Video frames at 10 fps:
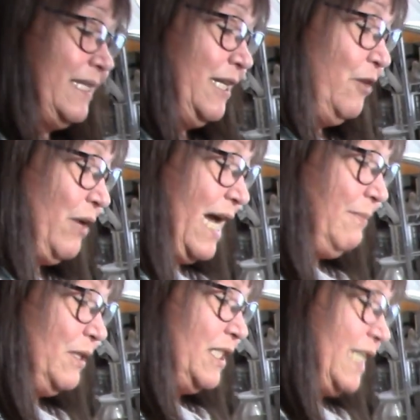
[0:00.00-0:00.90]

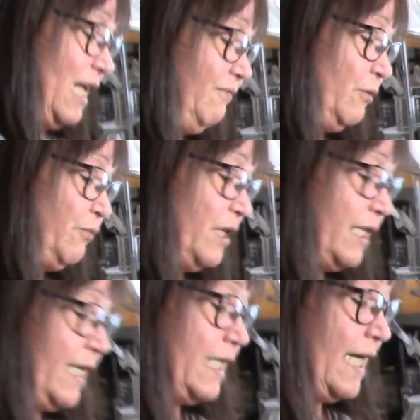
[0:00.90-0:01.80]
grab yourself a
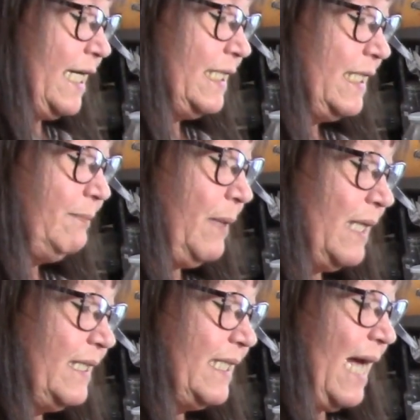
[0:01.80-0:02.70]
really nice
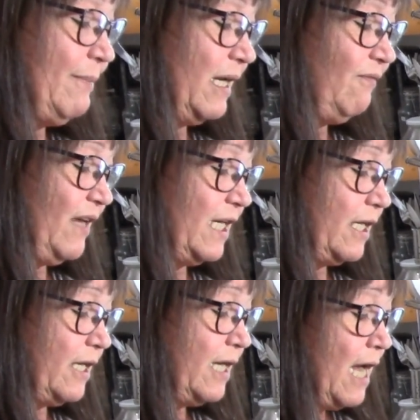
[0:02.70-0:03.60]
balsamic
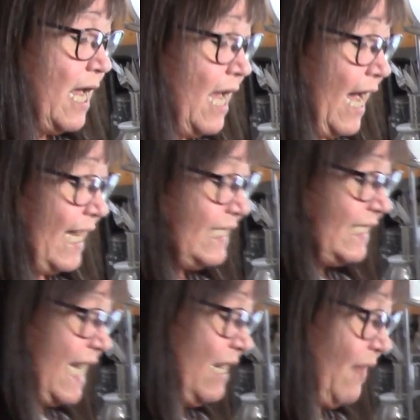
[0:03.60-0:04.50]
vinegar. I
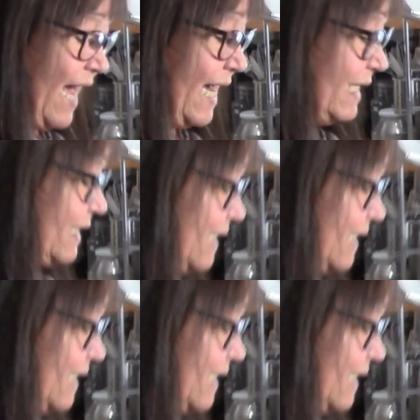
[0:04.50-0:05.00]
say that,